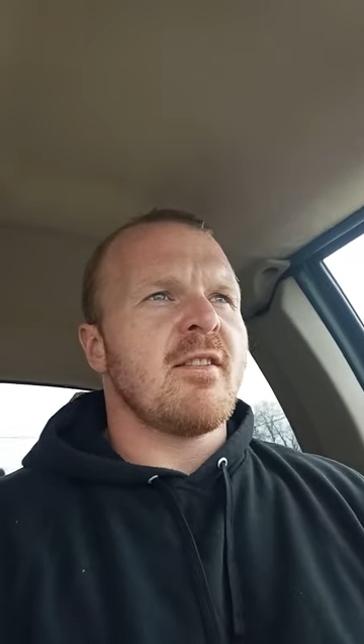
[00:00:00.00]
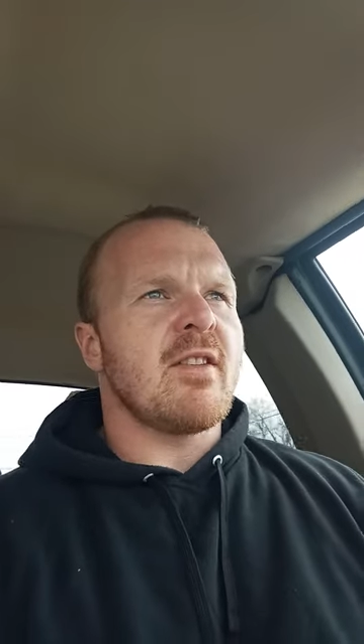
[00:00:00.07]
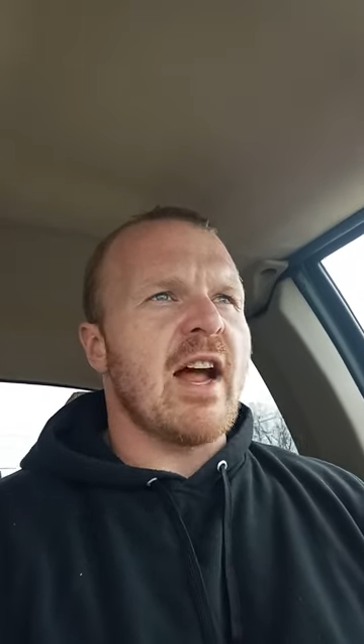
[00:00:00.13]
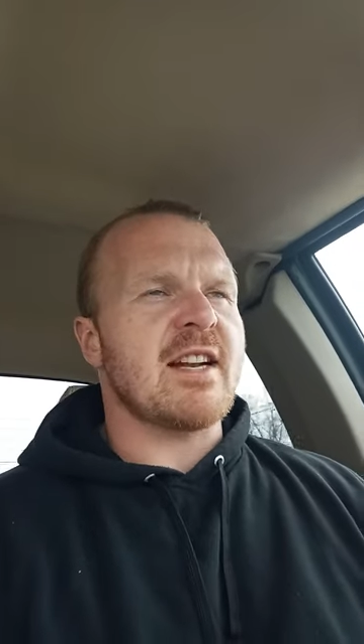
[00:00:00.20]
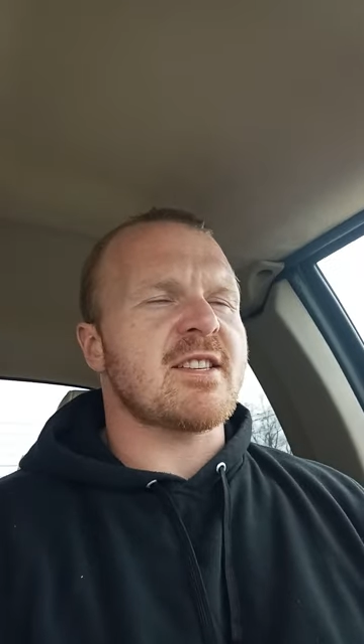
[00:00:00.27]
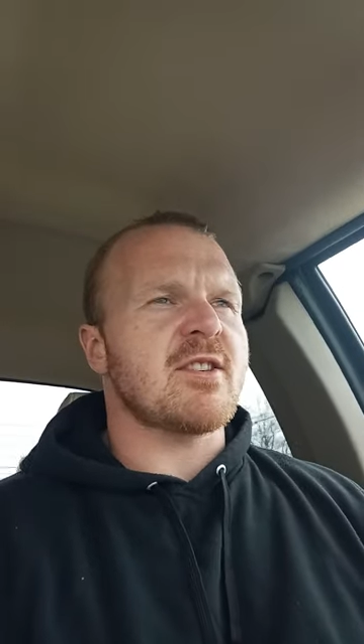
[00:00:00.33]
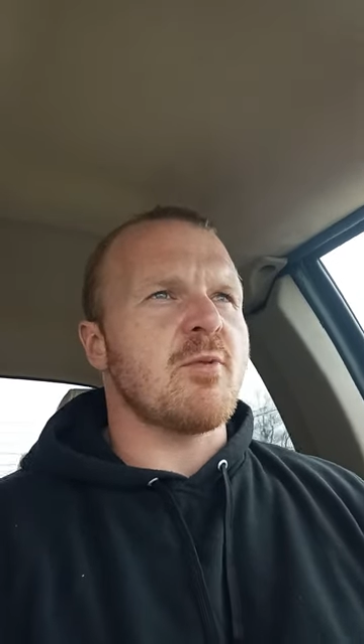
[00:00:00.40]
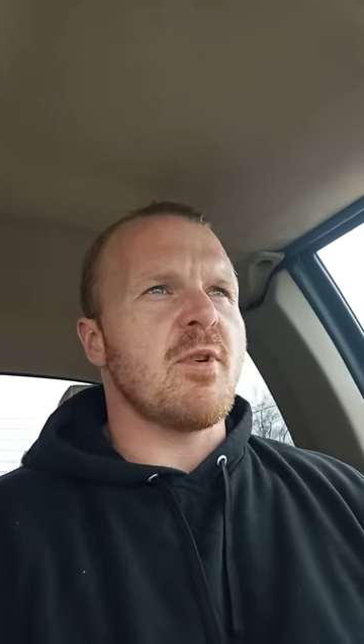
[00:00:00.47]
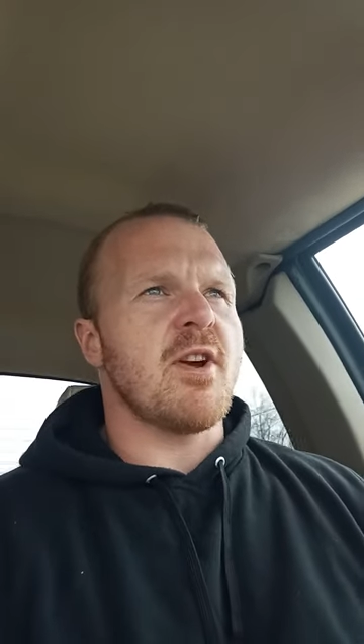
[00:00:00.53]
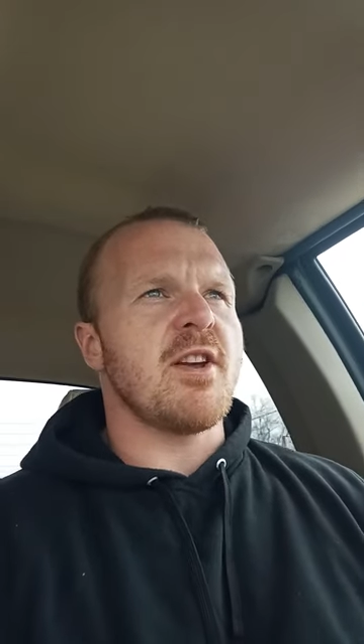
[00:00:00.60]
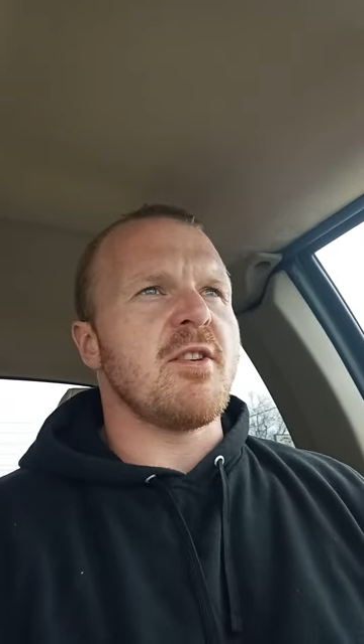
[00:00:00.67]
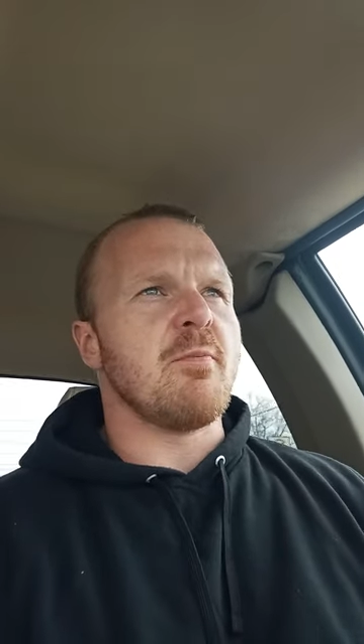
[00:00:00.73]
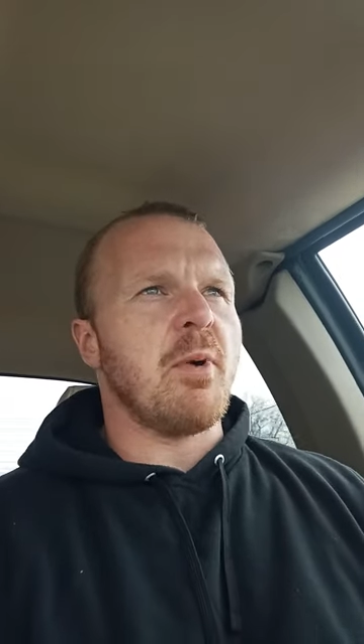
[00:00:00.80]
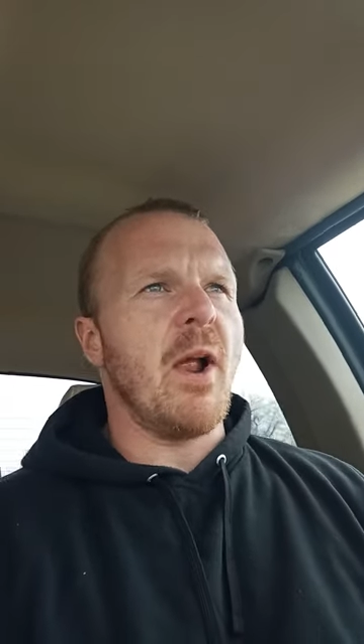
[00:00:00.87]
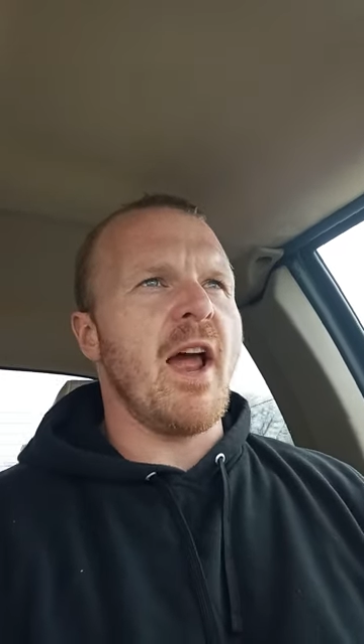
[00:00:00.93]
That's the way
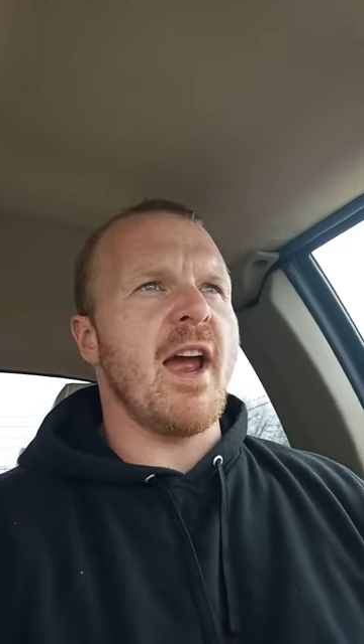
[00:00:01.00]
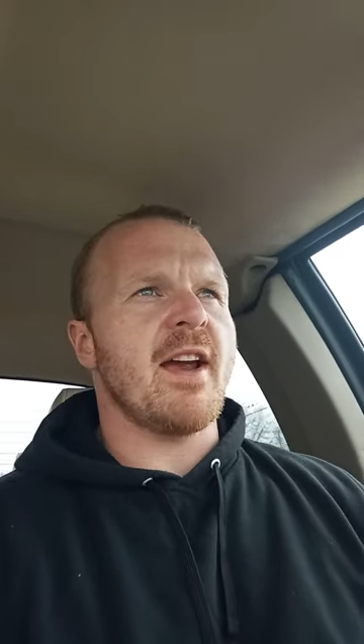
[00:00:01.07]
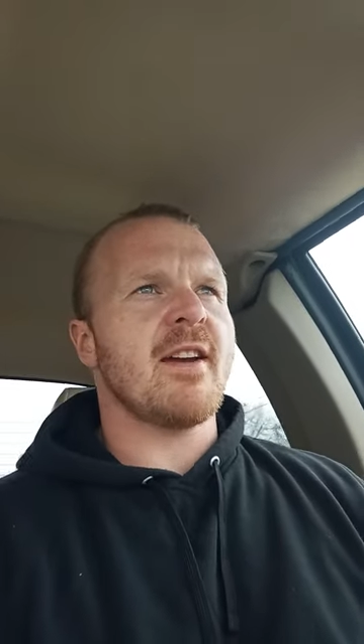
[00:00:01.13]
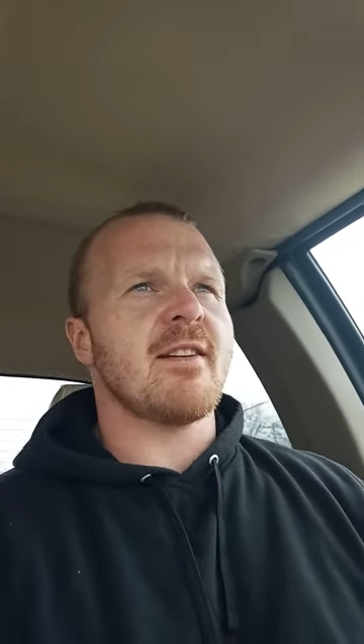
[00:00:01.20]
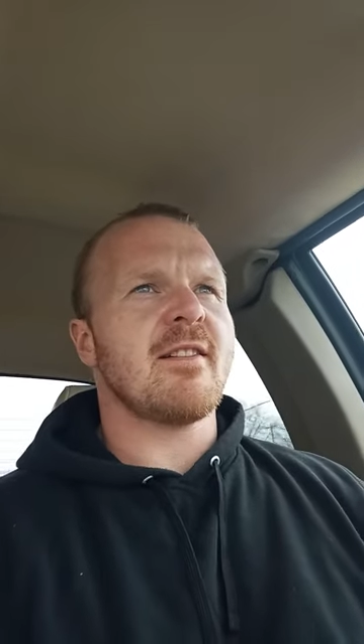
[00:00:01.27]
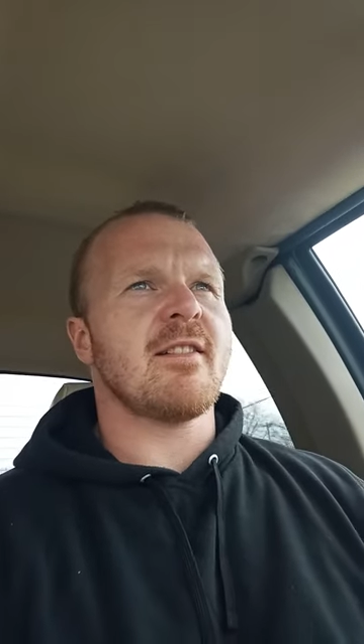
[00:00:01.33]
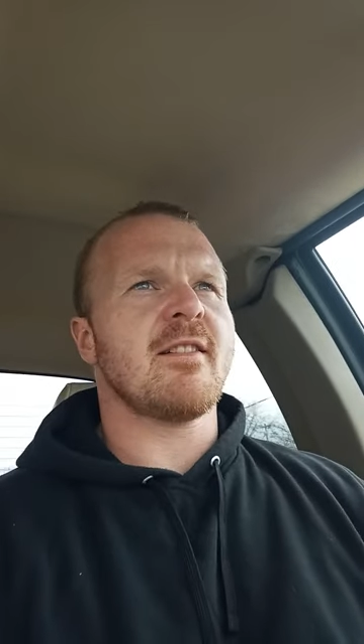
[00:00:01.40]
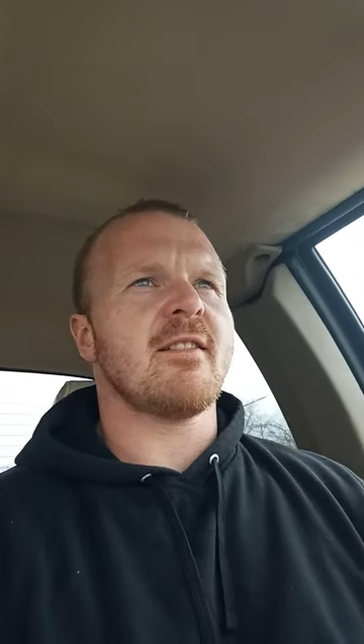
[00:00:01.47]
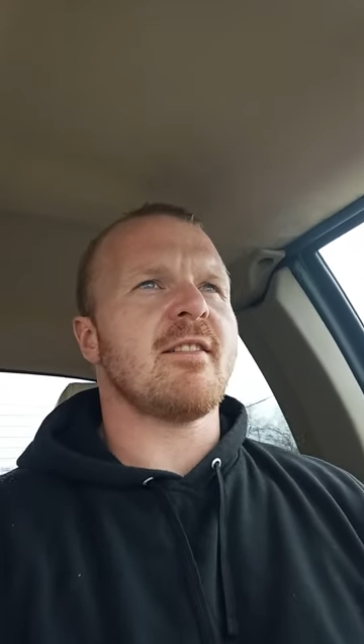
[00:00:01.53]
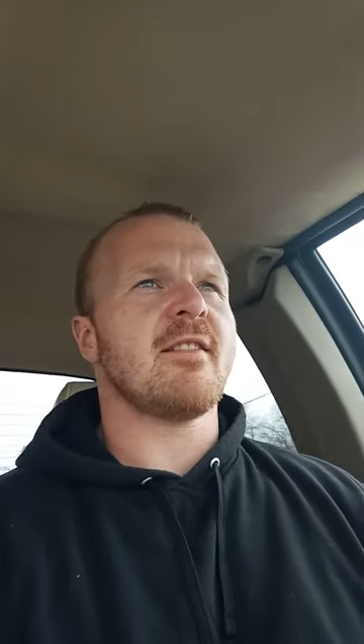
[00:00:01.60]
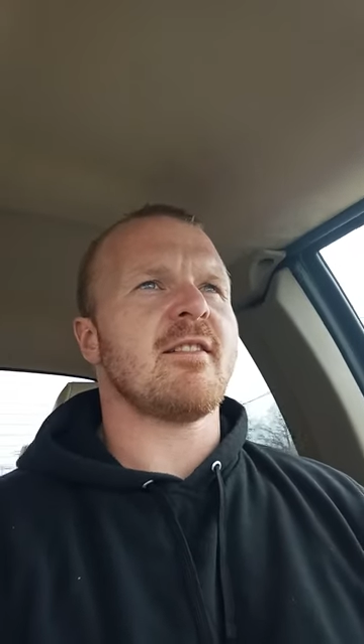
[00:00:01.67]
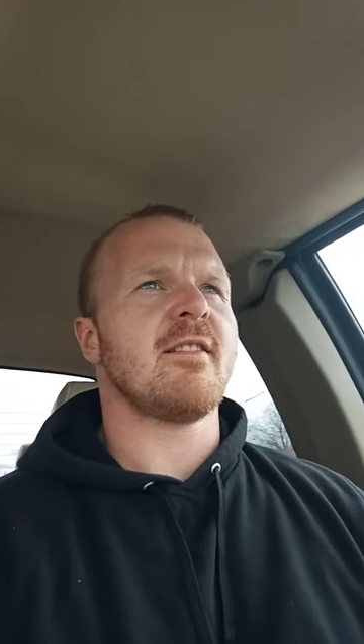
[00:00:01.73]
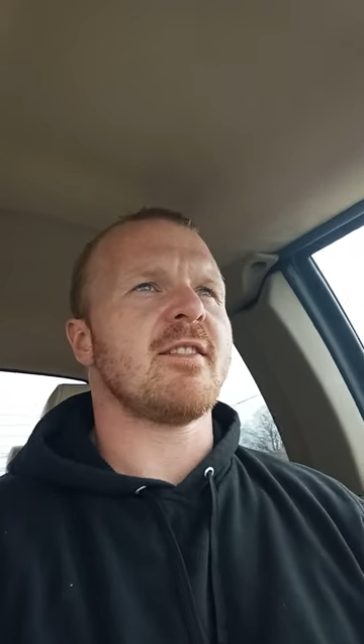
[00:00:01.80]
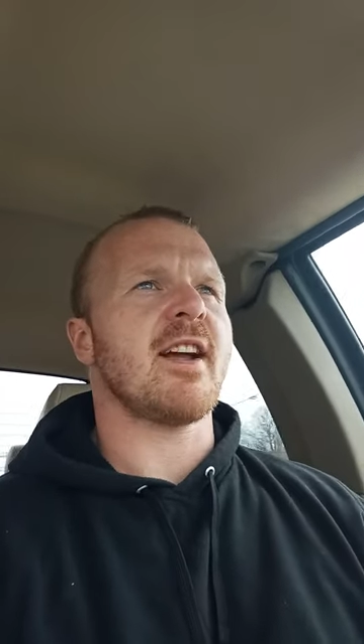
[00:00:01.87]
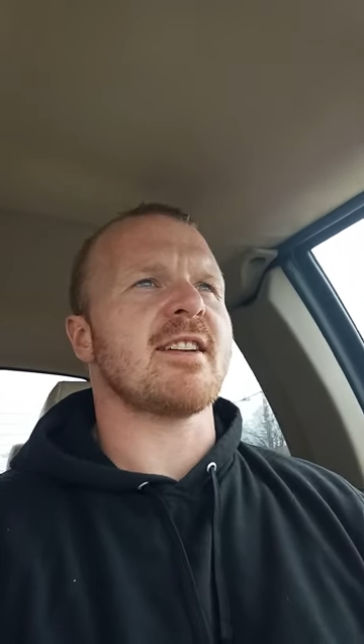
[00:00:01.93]
you play,
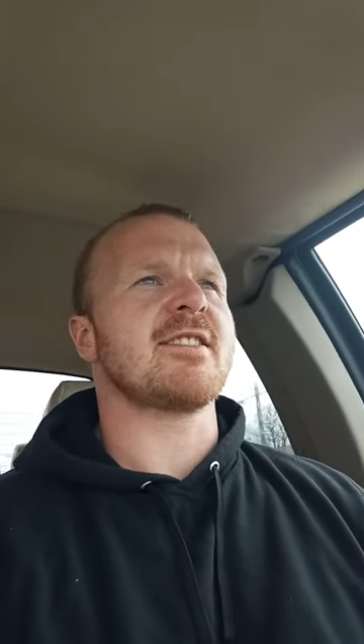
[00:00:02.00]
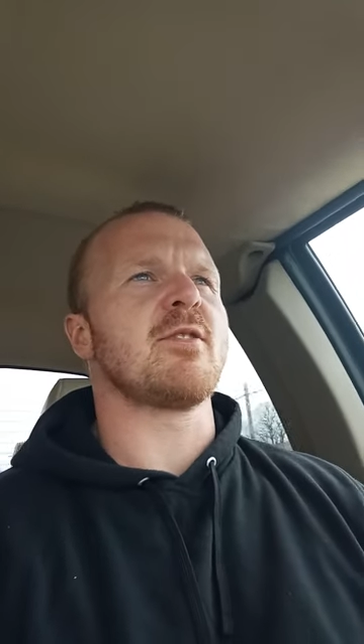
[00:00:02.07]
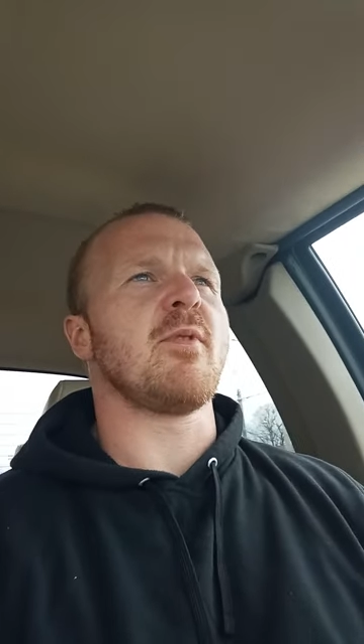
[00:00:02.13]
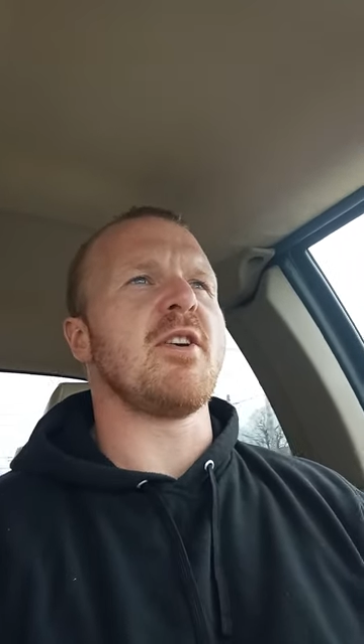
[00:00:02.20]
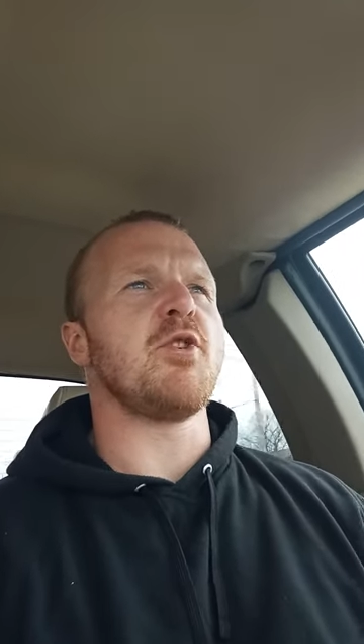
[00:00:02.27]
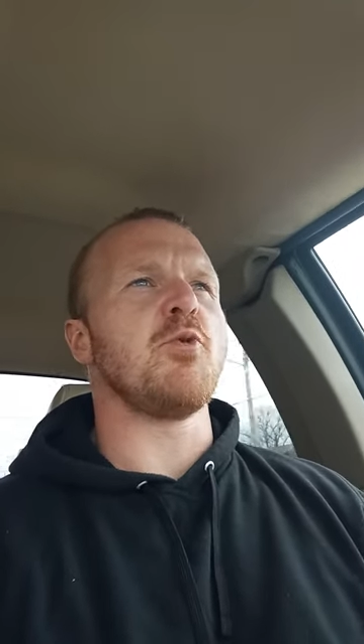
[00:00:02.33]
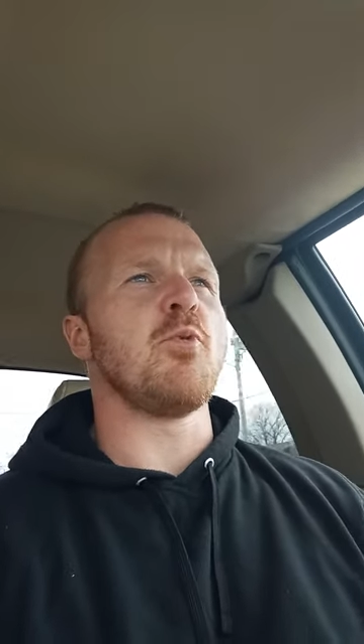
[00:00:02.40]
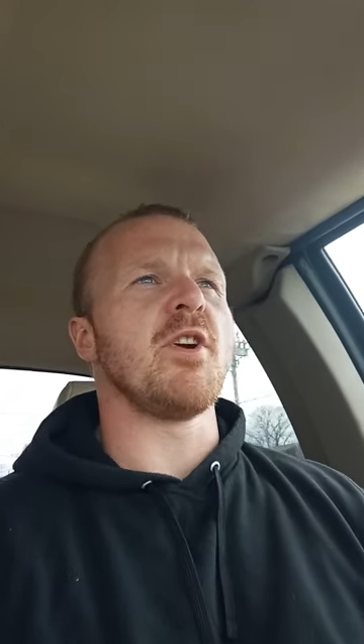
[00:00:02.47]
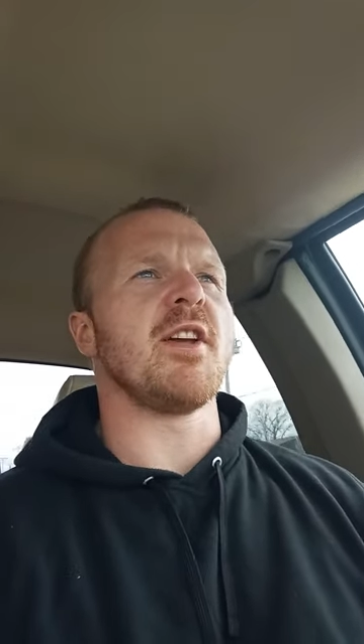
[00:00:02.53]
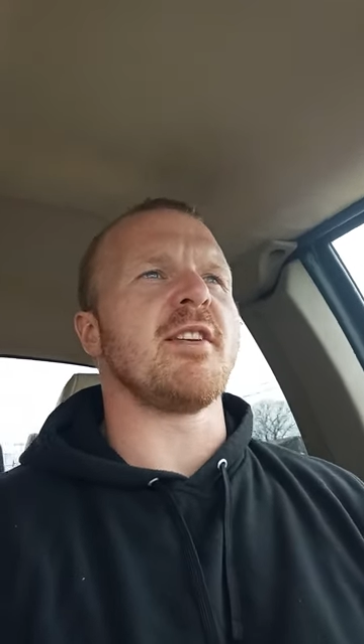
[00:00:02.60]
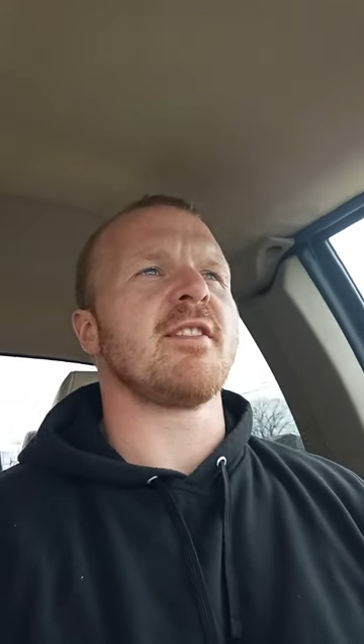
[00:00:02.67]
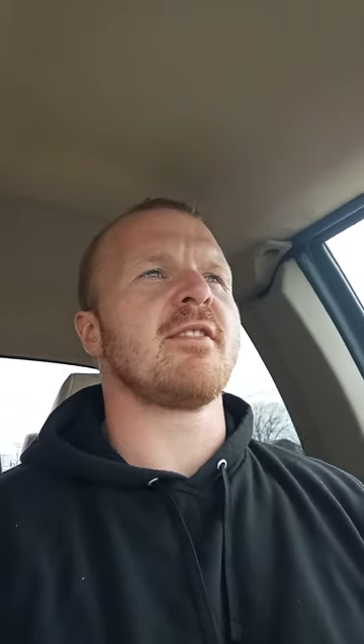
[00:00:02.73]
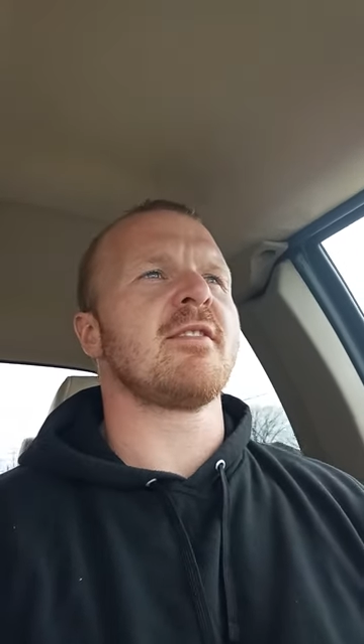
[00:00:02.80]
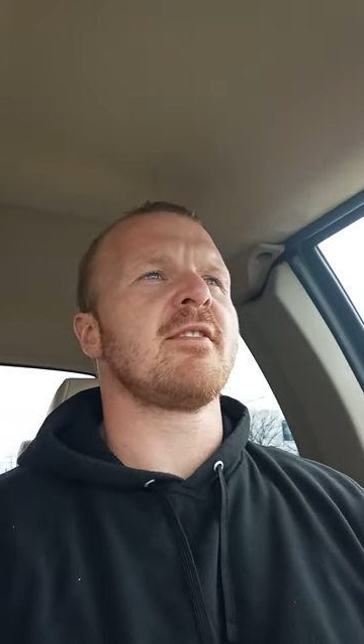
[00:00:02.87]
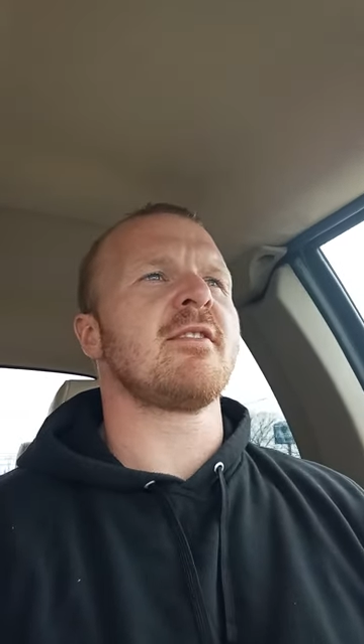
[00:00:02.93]
and that's the way you win.